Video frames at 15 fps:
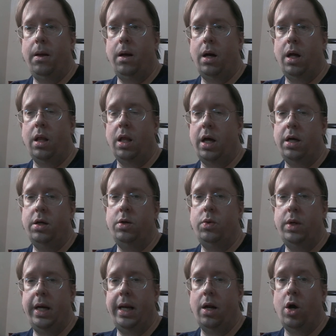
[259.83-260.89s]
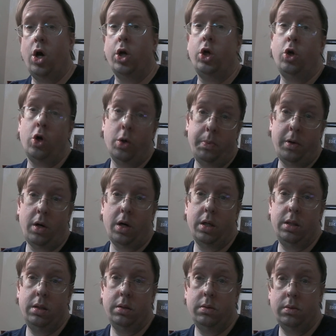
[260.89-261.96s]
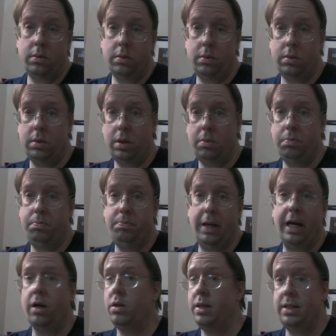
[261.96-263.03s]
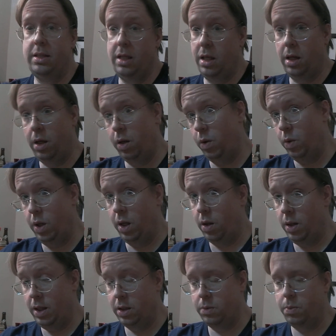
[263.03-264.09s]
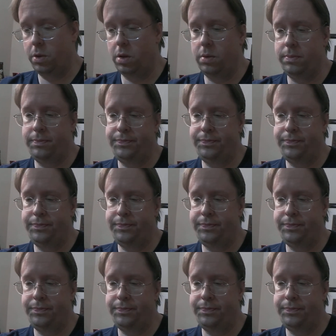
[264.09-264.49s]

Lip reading: a lot of nudity on her part. You barely see any nudity on his part.